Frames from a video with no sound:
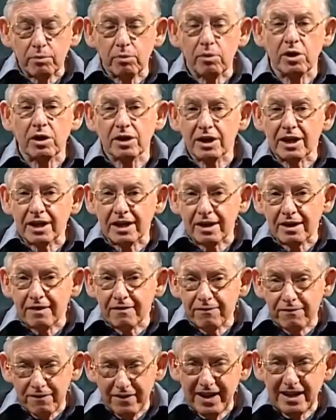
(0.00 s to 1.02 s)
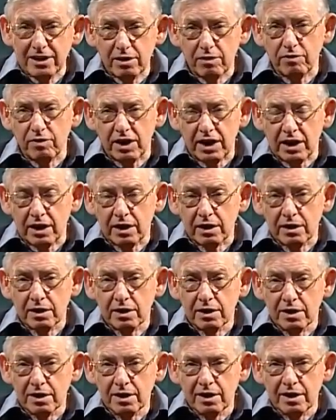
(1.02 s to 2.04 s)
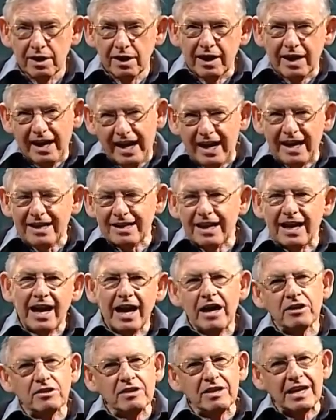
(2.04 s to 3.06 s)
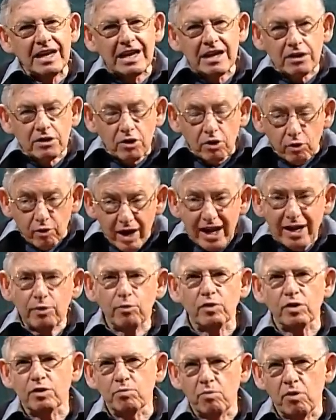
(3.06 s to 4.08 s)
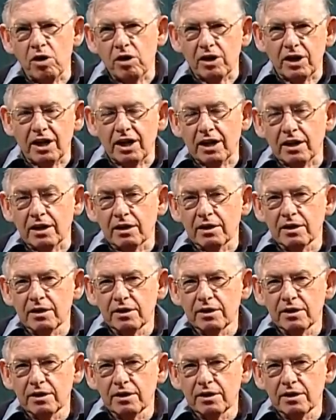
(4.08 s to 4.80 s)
modeling effectively and how to interact with modeling,